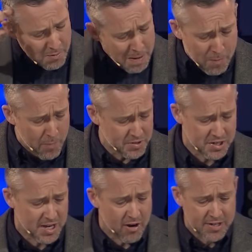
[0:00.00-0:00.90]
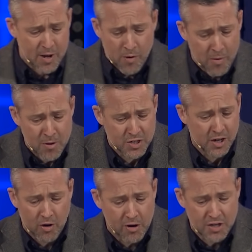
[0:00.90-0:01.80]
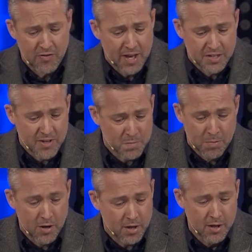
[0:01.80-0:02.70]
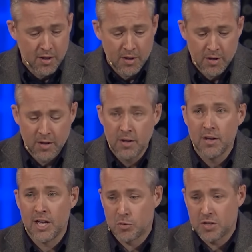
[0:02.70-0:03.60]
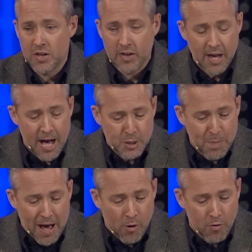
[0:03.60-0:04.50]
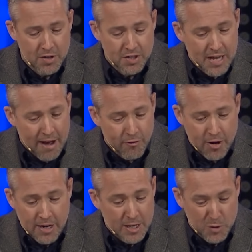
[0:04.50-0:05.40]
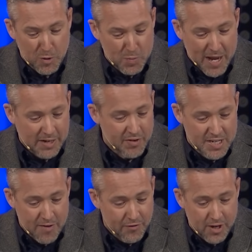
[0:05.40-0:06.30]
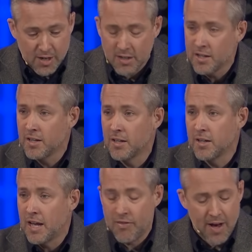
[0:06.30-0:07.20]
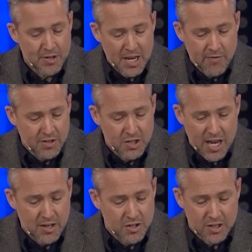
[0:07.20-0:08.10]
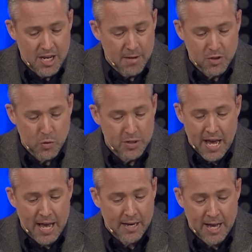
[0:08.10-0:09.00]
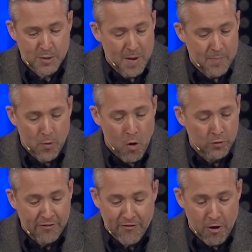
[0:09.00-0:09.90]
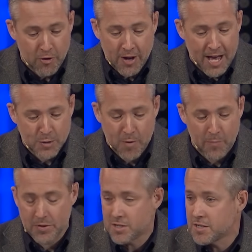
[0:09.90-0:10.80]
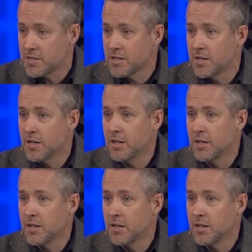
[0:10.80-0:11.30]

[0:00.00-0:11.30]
My purpose is guaranteed. One of the most encouraging things in this book is we see that God's power is sovereign and his perspective is infinite. And thus, even Satan's attempts to attack God's people only further God's purposes.